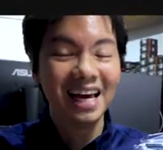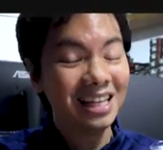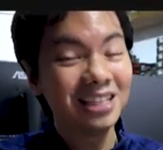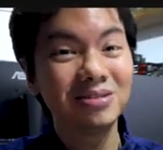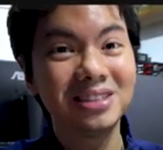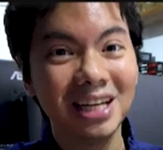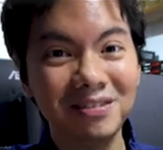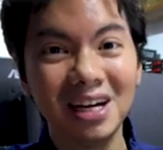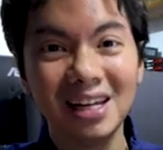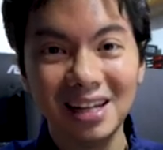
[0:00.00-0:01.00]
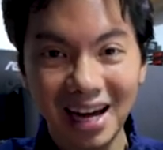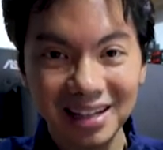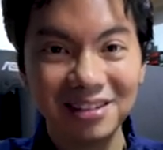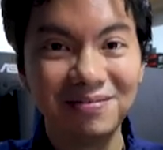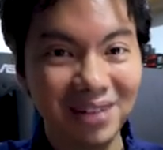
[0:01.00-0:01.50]
And this will save you a
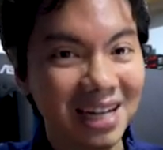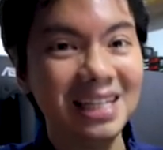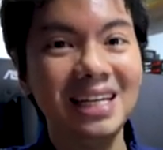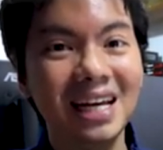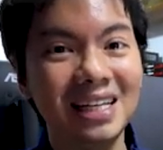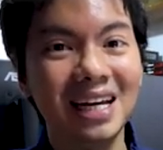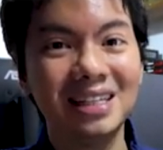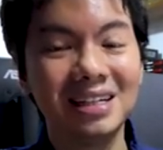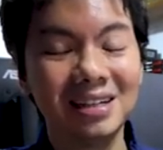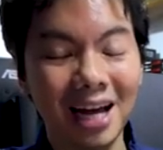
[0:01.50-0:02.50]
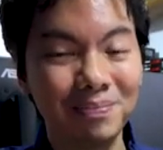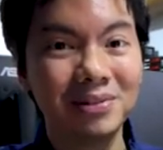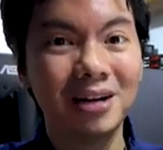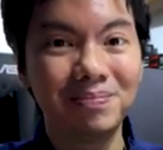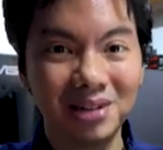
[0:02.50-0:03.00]
lot of money and get your
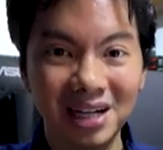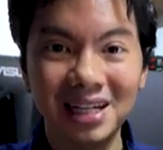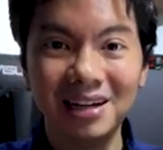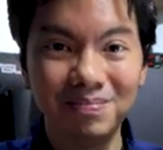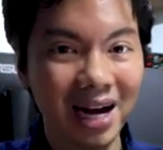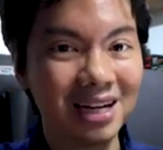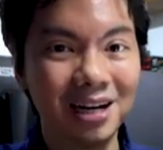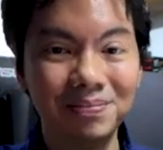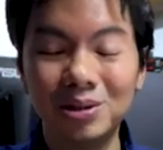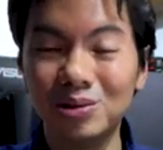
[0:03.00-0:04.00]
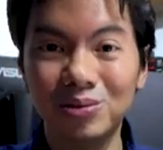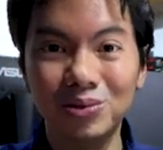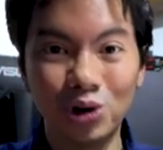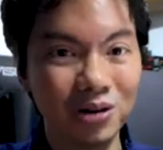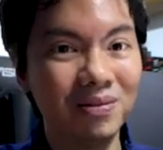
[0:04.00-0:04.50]
laptop running back up to
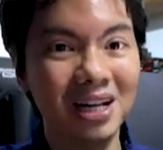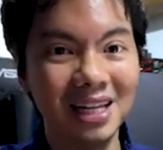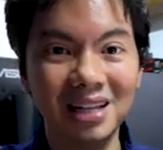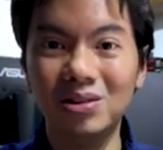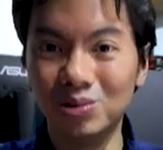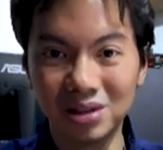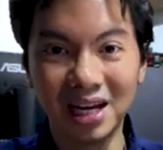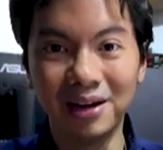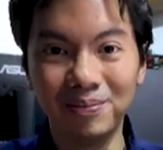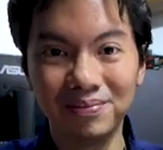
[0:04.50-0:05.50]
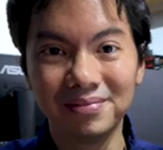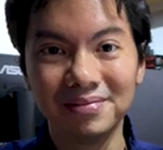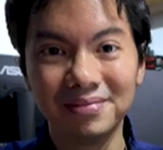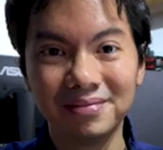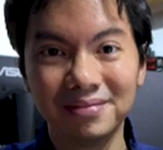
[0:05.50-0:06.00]
normal in no time.
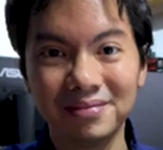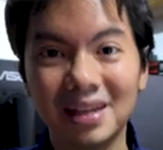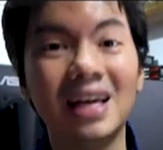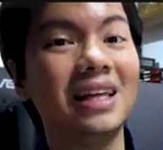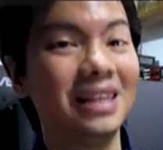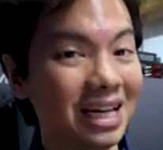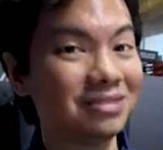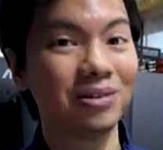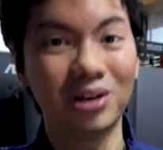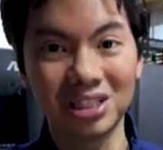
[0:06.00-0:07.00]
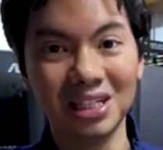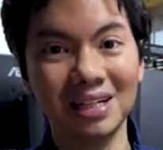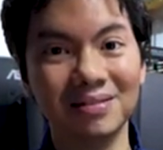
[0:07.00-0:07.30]
Thanks for watching.